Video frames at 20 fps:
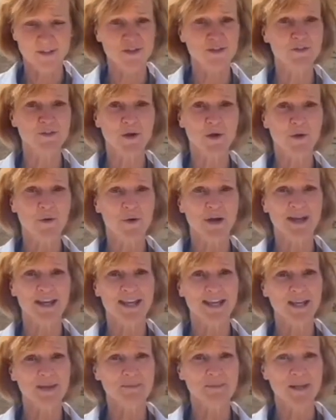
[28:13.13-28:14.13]
So
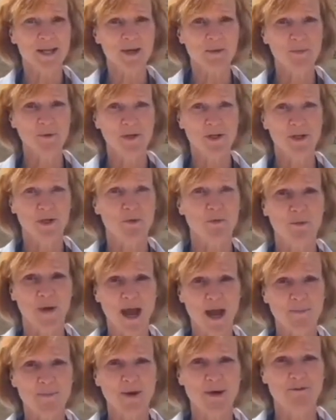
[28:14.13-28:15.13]
in a minute, we're gonna
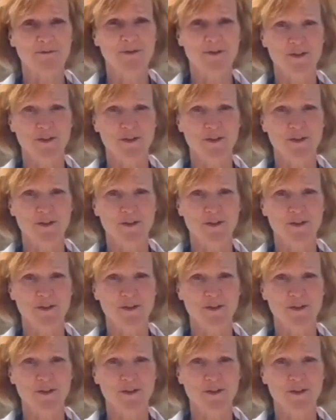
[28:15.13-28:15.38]
wrap up for